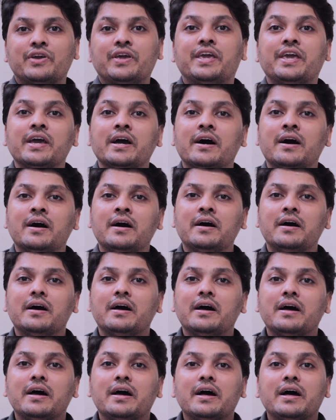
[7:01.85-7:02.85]
here
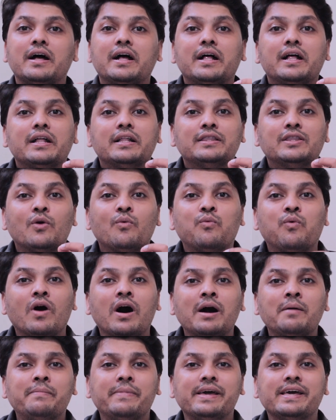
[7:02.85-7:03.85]
the
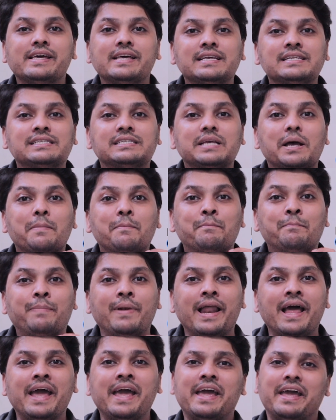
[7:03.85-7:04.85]
verb is
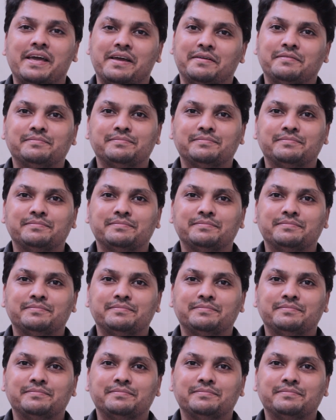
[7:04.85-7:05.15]
play.